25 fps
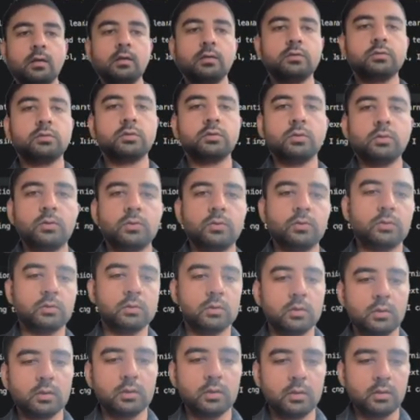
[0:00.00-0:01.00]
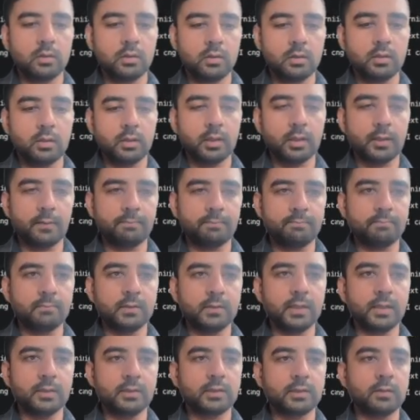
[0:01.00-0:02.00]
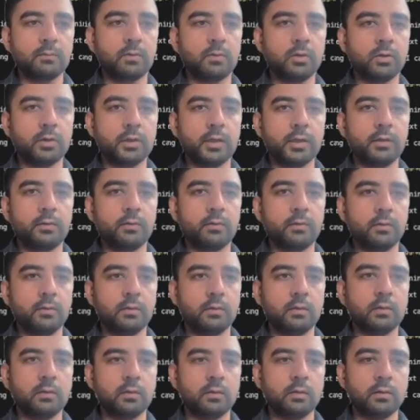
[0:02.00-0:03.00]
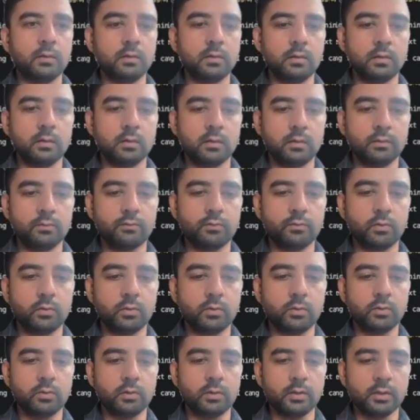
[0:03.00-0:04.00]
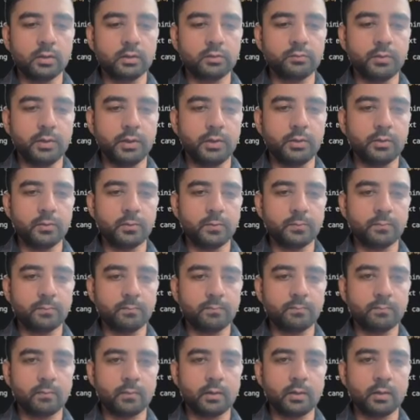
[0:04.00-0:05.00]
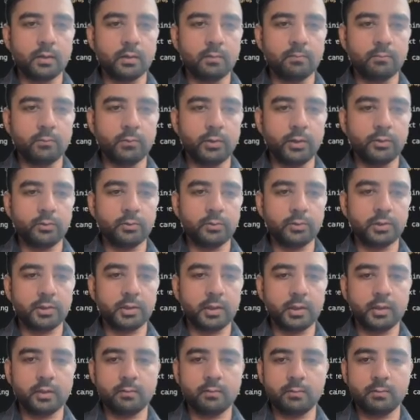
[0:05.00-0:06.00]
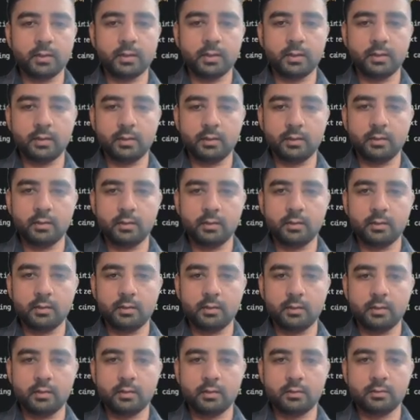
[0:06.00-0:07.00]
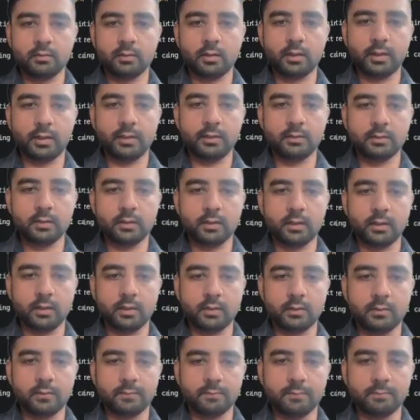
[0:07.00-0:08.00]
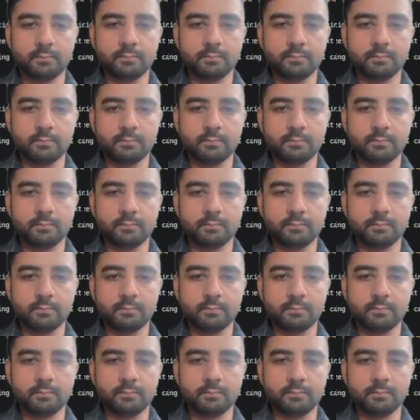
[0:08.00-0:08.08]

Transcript: So yeah, that's about it for this video. I'm going to share my slides again.